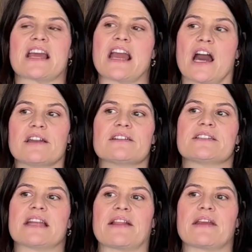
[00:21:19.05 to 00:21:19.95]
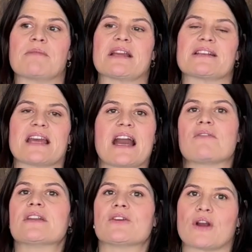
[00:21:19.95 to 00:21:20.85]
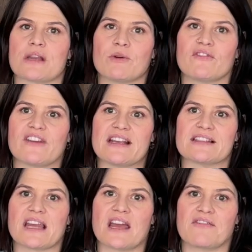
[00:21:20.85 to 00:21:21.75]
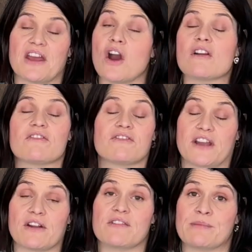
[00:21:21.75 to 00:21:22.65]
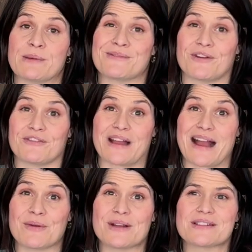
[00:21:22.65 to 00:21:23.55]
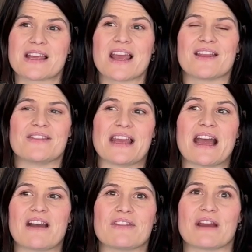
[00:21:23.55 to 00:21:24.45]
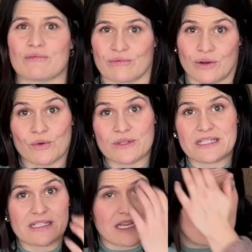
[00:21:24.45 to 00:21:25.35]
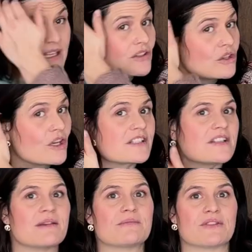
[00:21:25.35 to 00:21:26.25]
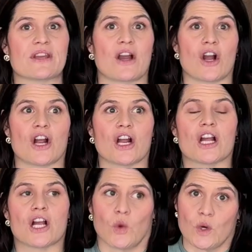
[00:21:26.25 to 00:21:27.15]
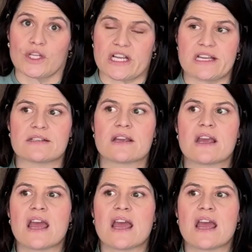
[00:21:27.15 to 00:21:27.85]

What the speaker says: I understand that because they have an incredible vase life. They are very beautiful flowers. They have that rose kind of look to them, so they are gorgeous.